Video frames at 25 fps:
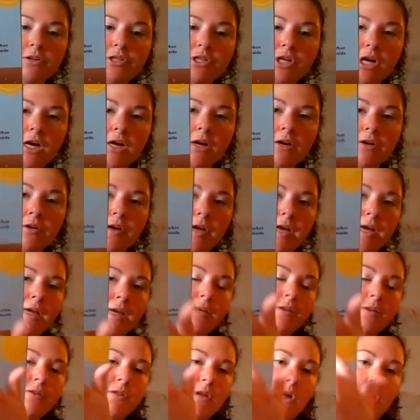chart,
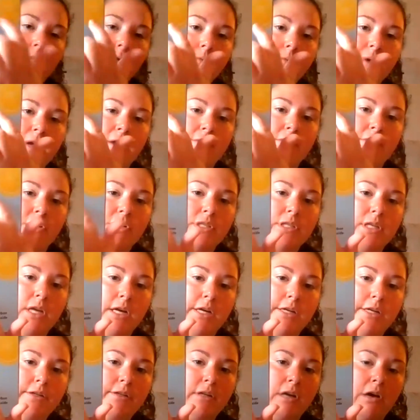okay? So we have our
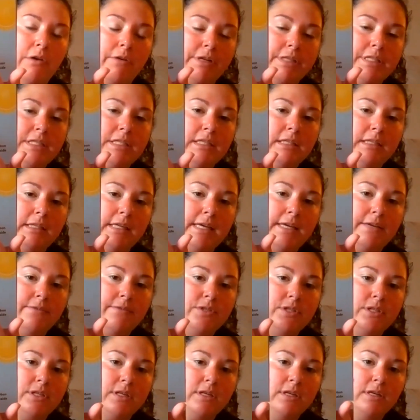sun going to the
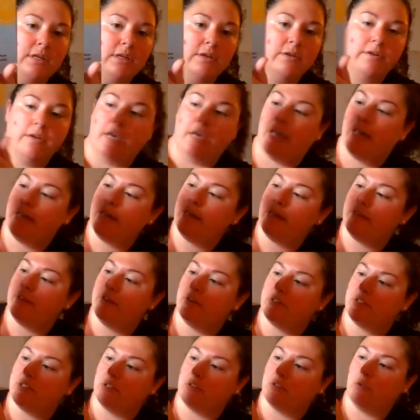leaves, okay? And
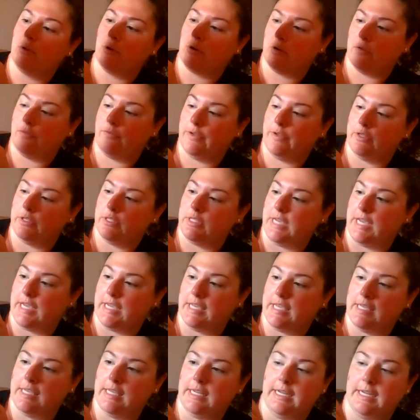there's the chlorophyll
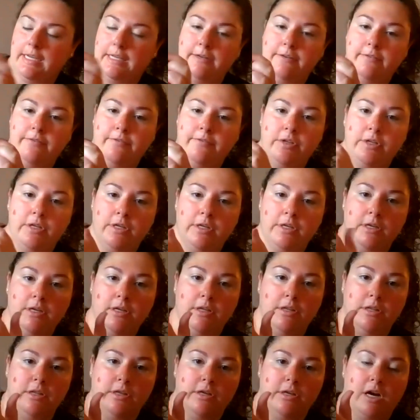taking it in,
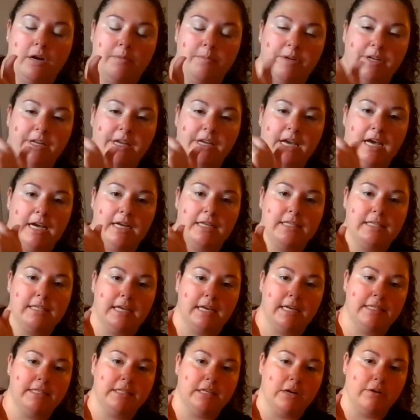and the carbon
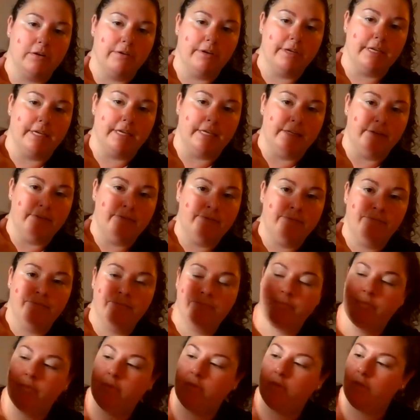dioxide is going in,
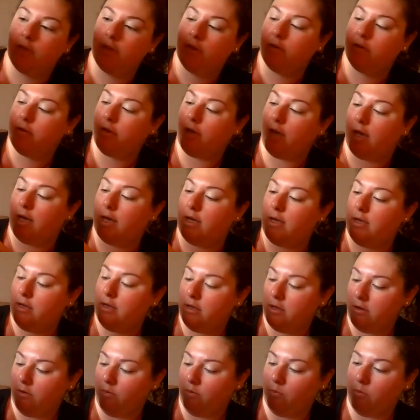okay?
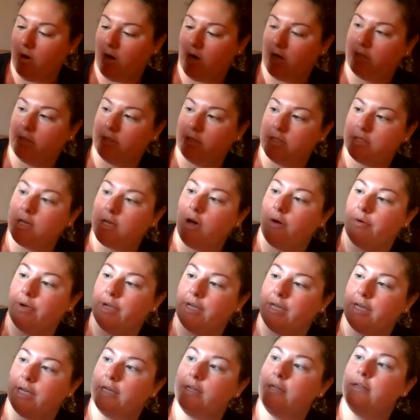Water is
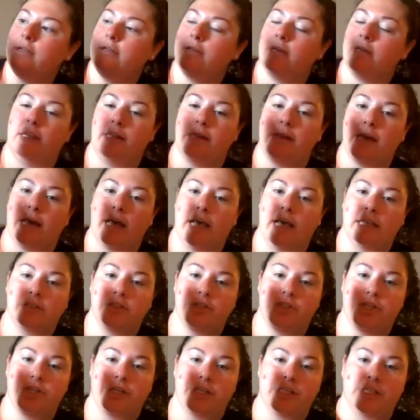going in, and
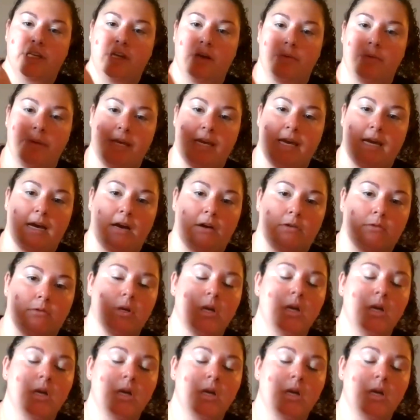oxygen is coming out.